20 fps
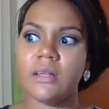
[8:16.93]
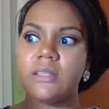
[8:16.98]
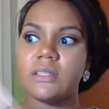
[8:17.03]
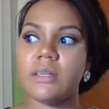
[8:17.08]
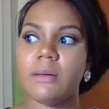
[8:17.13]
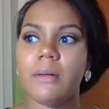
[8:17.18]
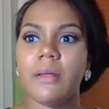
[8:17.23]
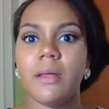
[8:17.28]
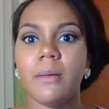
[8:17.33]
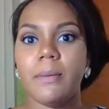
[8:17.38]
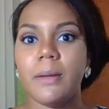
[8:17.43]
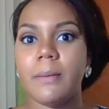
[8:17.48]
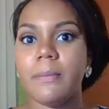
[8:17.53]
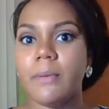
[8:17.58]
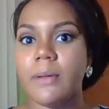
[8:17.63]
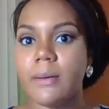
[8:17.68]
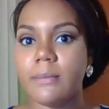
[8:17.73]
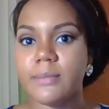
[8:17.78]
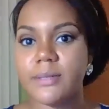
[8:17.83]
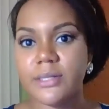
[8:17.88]
some of the people
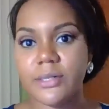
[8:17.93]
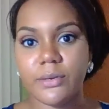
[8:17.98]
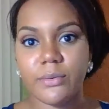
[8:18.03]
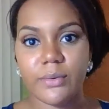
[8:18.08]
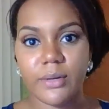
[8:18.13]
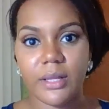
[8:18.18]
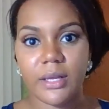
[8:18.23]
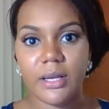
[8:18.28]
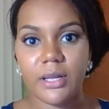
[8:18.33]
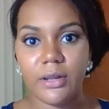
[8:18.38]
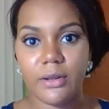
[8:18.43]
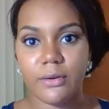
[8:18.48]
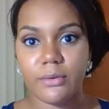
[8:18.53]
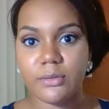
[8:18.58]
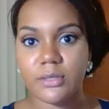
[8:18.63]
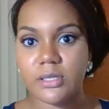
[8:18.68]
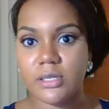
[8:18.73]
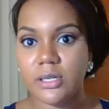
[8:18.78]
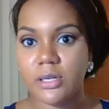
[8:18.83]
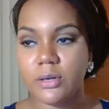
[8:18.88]
I'm still really
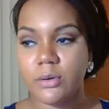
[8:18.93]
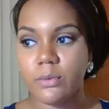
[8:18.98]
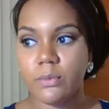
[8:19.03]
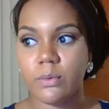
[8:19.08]
close to.